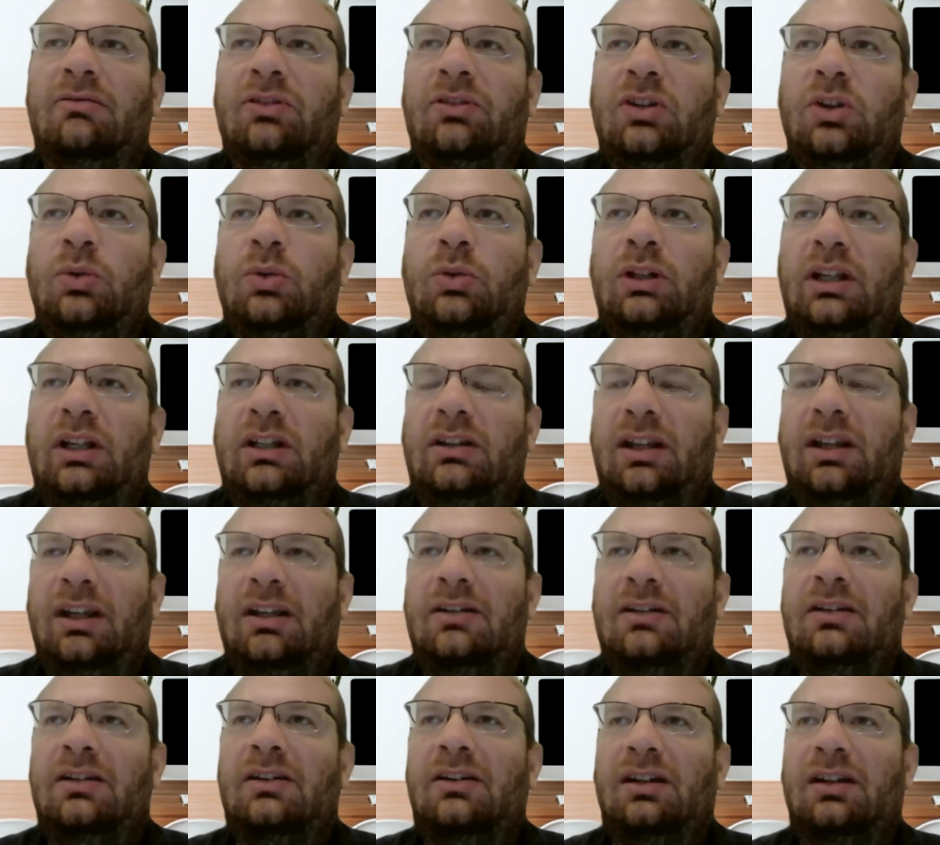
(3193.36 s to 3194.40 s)
view
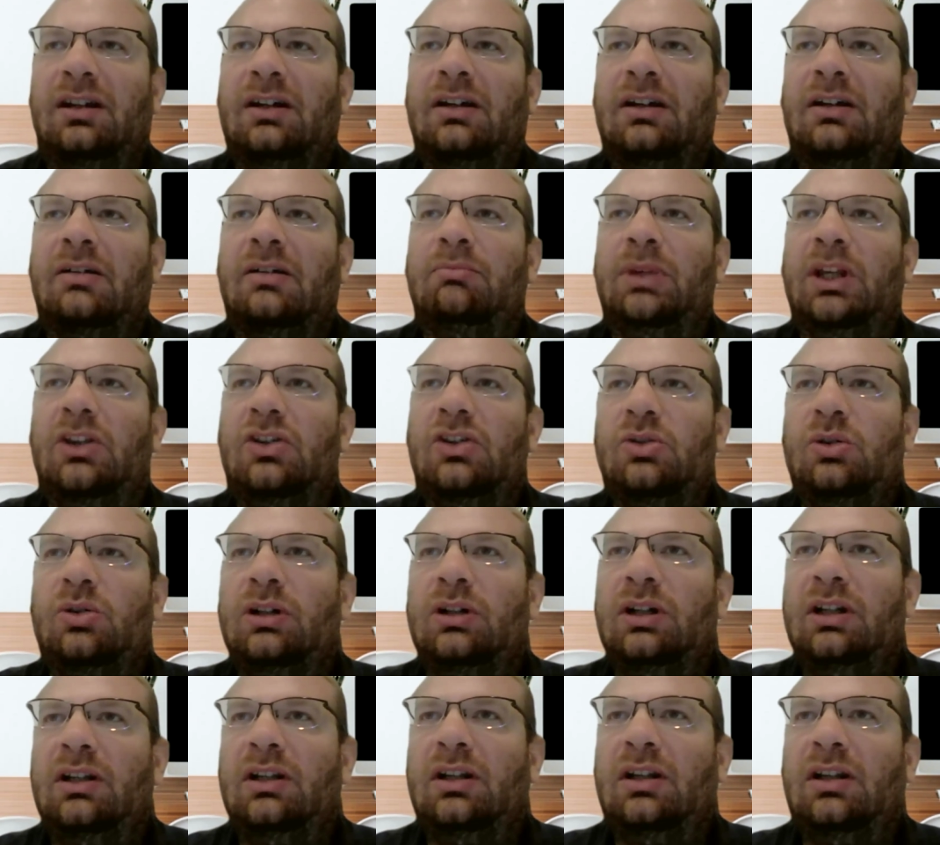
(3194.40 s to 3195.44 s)
that makes
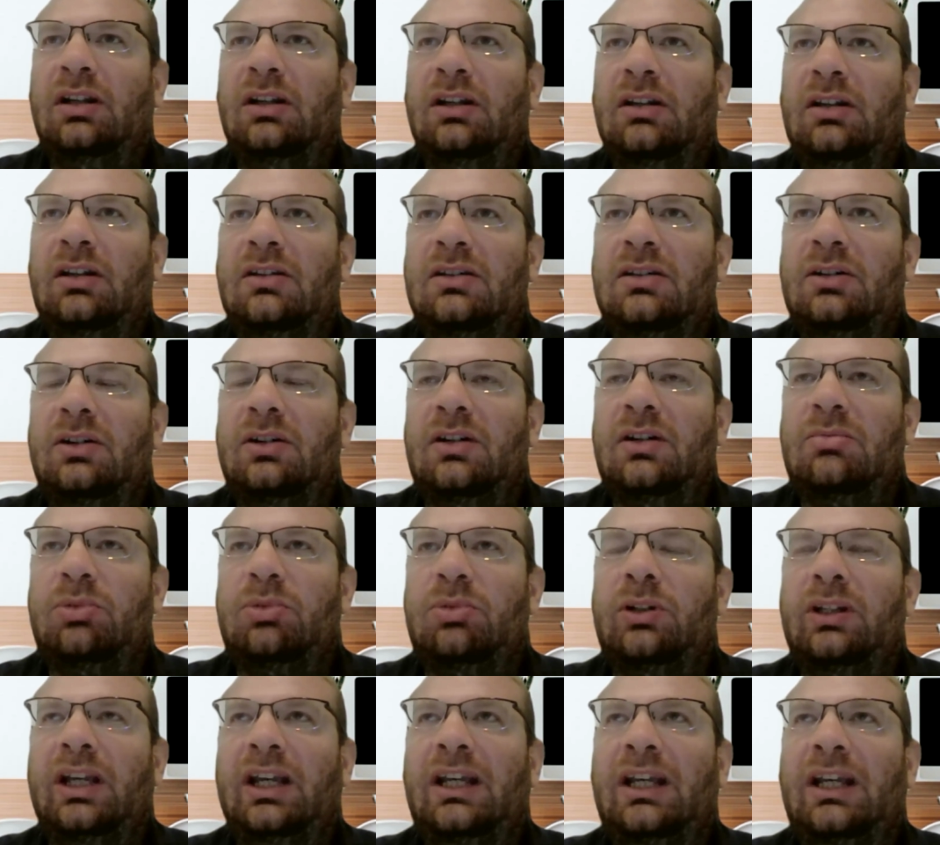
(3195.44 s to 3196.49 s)
sure that Syria is
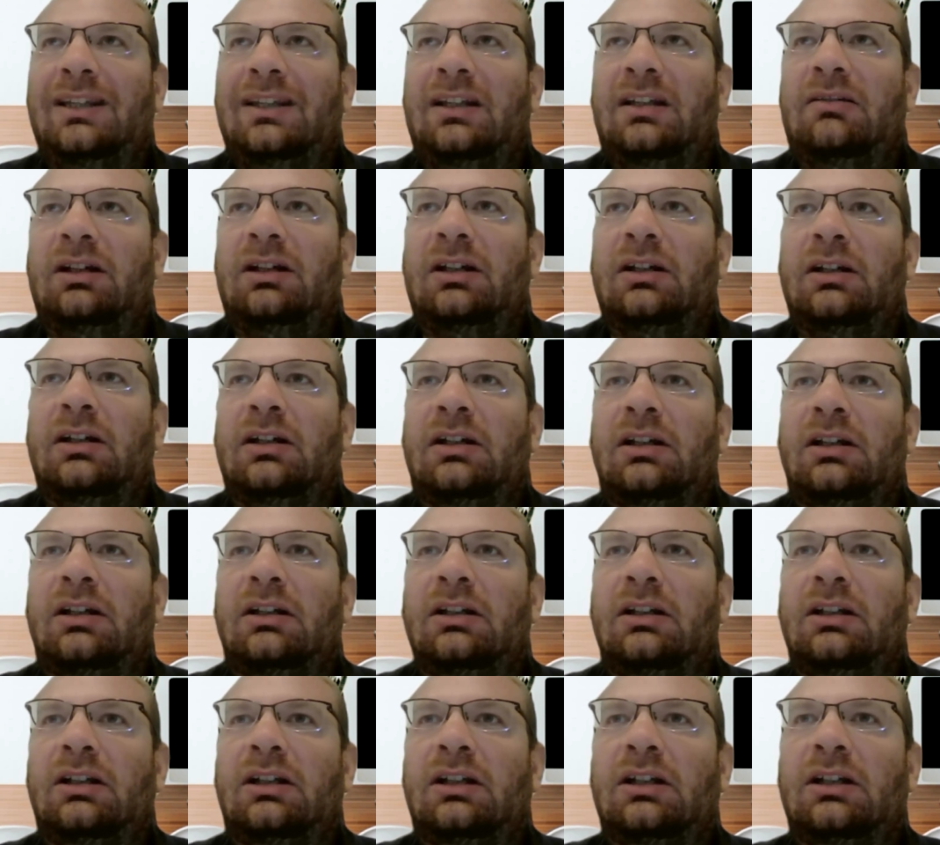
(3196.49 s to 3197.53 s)
protected
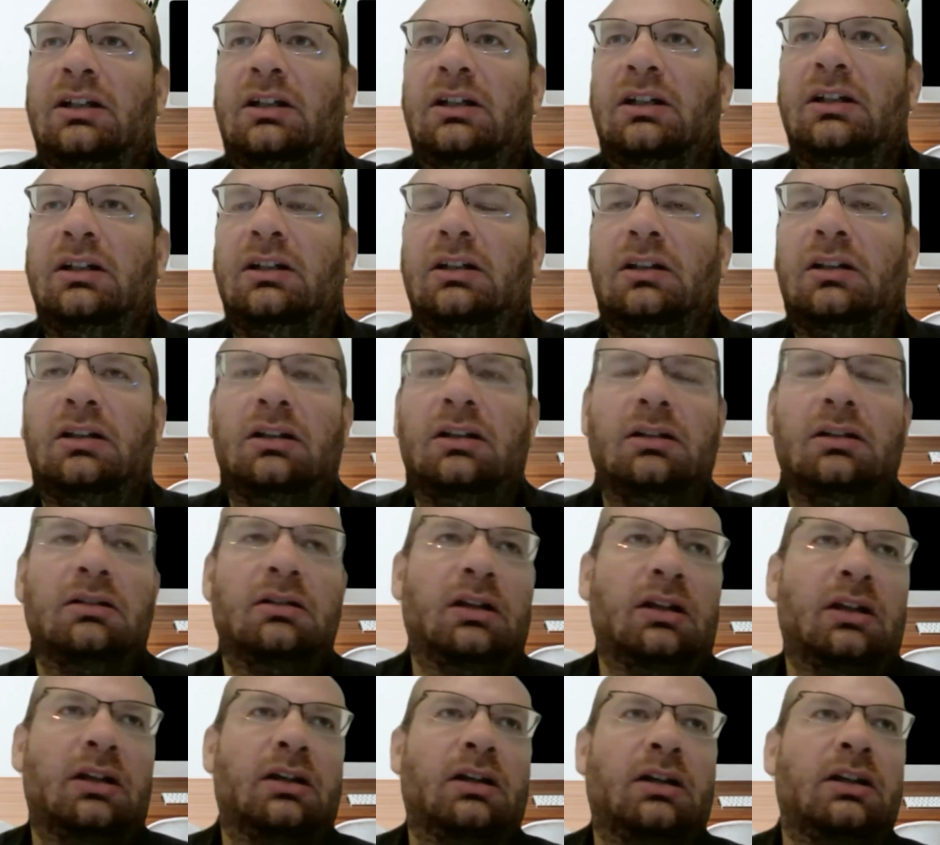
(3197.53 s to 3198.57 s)

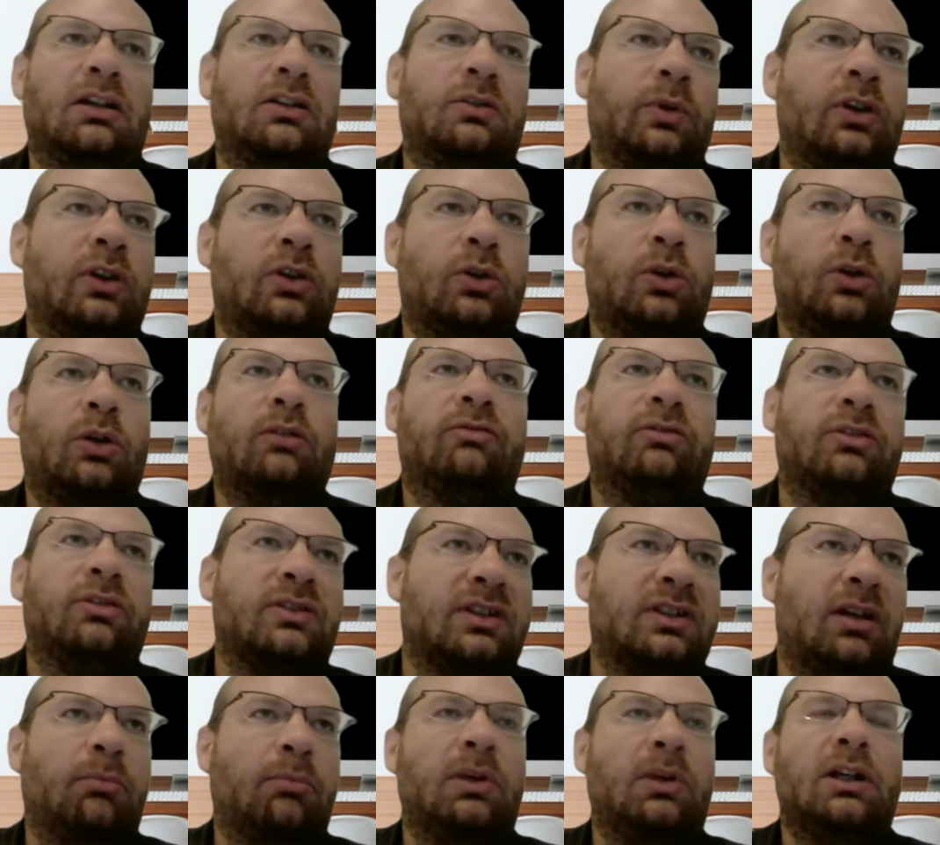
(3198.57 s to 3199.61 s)
in return for
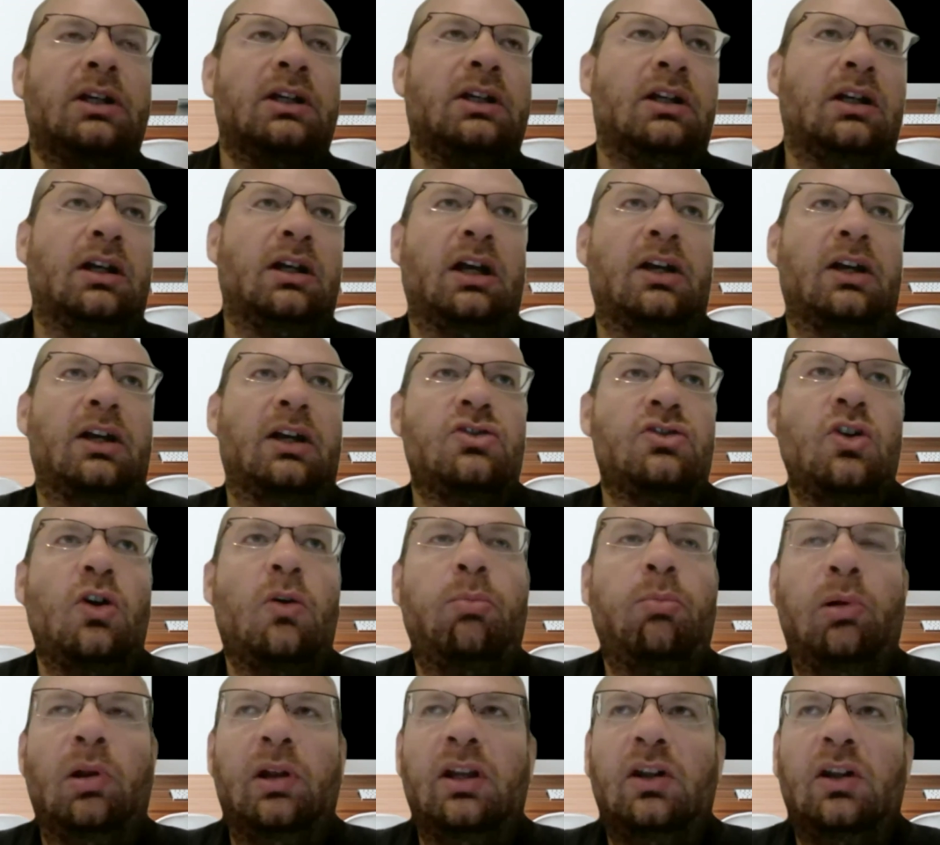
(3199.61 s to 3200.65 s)
some
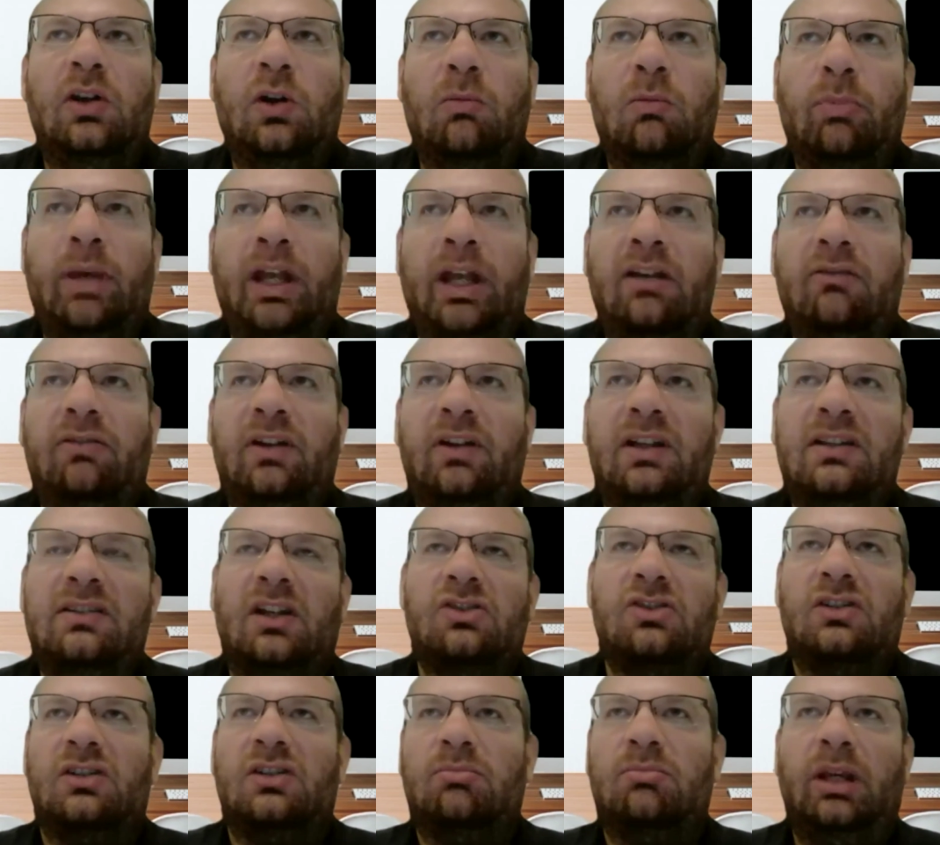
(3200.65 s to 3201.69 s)
geopolitical benefits
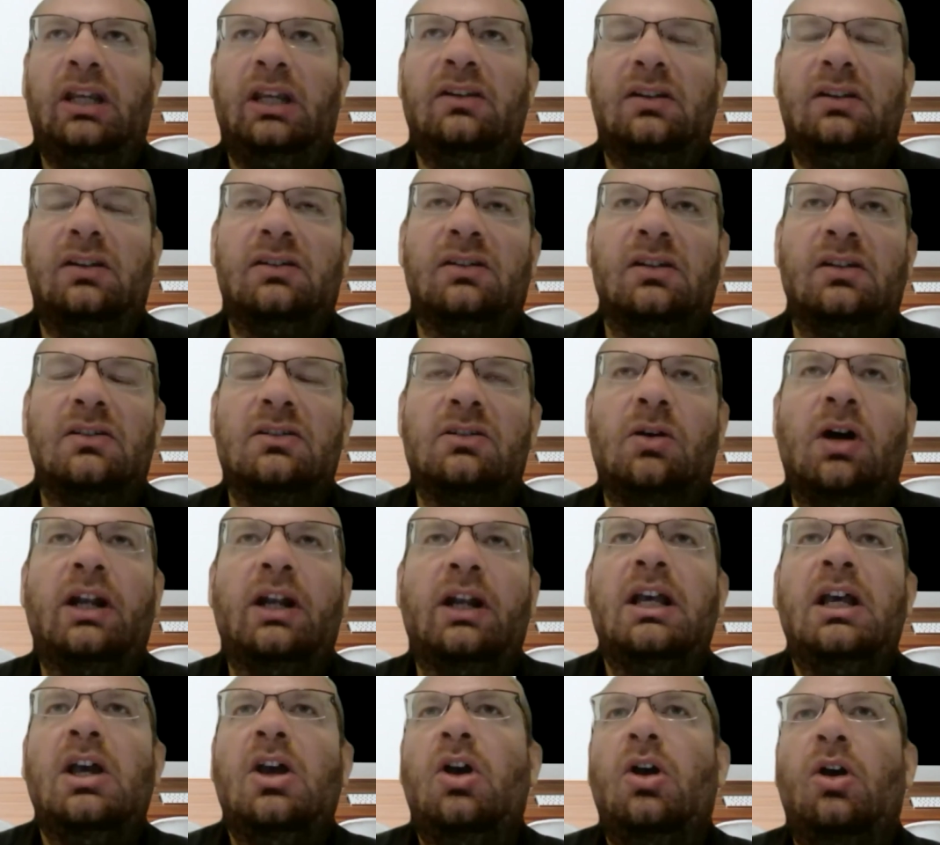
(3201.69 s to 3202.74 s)
such as bases and so
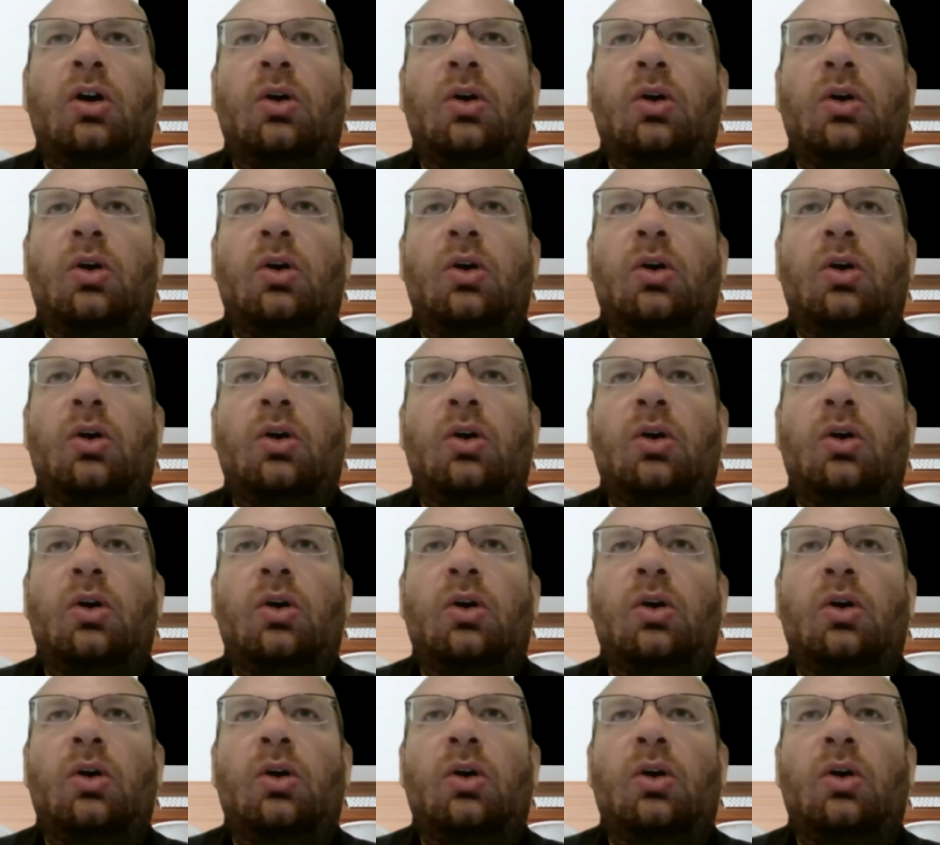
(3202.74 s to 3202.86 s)
on?